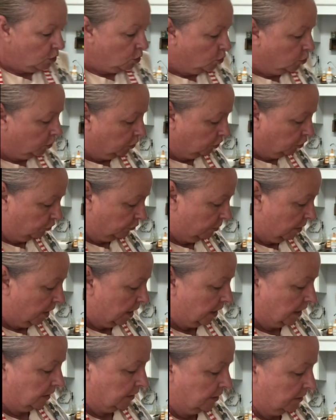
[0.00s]
orange
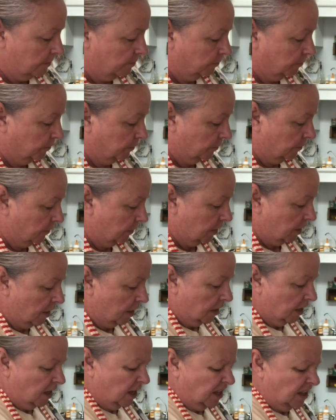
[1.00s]
rind.
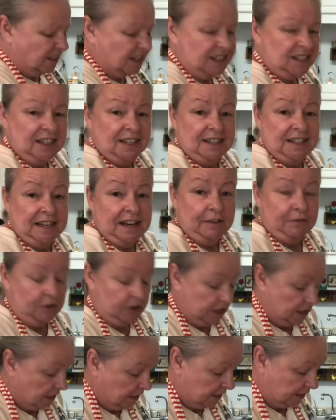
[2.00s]
This is never
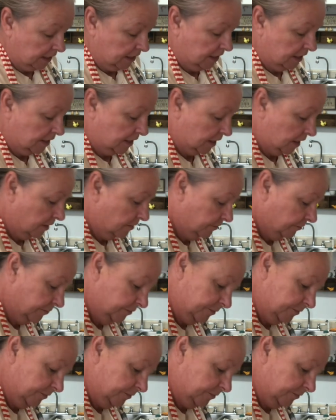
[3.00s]
easy, is it?